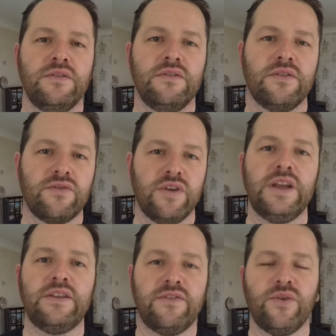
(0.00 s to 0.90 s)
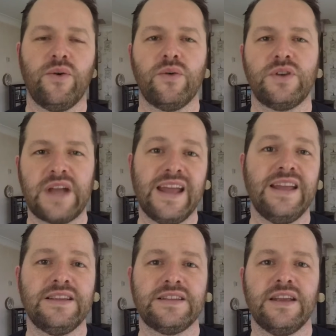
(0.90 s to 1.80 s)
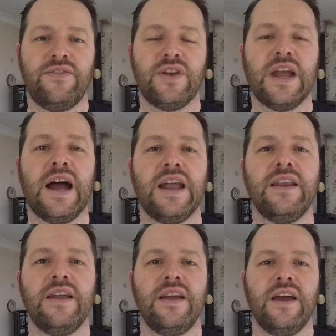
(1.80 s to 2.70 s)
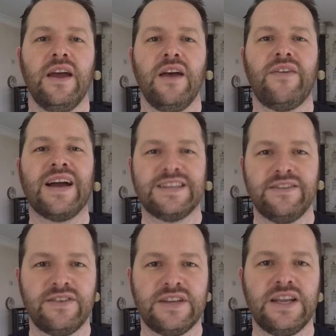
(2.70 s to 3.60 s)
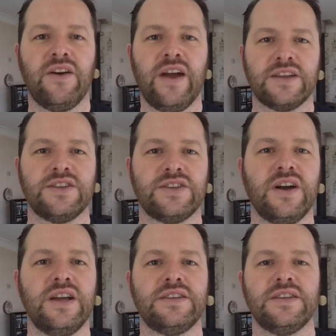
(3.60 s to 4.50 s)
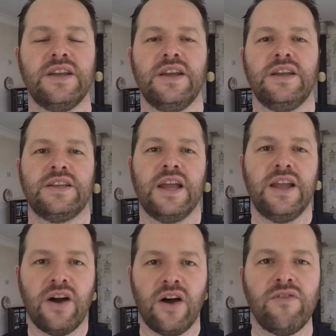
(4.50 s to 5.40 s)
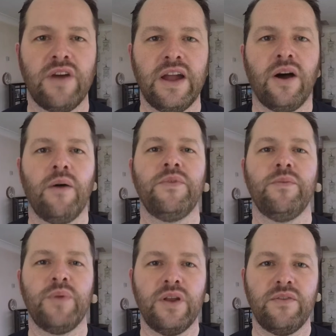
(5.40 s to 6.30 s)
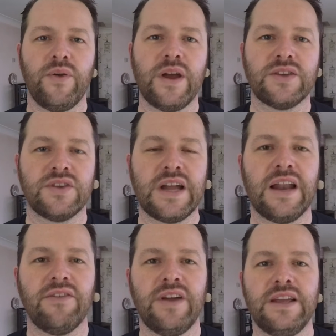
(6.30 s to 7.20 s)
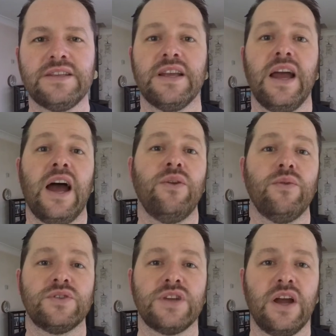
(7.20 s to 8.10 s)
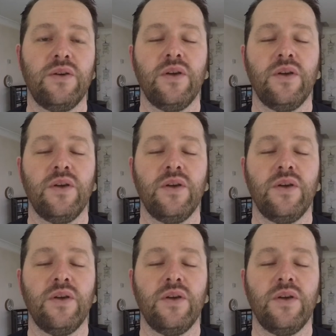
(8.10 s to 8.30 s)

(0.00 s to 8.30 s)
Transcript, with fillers: three to four days, if you can, of activity or exercise to get your heart rate up, to burn a few extra calories, and also